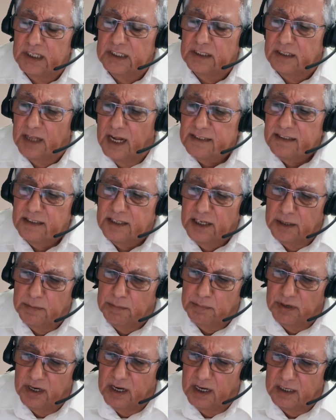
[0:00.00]
it does
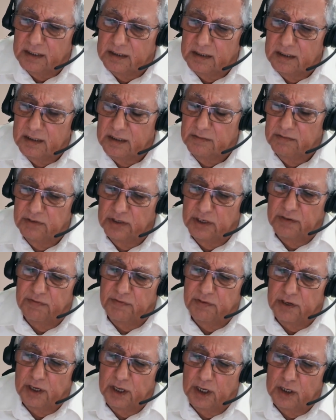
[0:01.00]
help a lot in
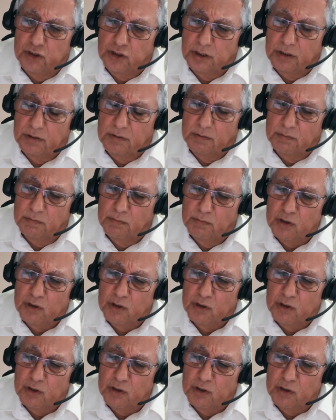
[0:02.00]
verification.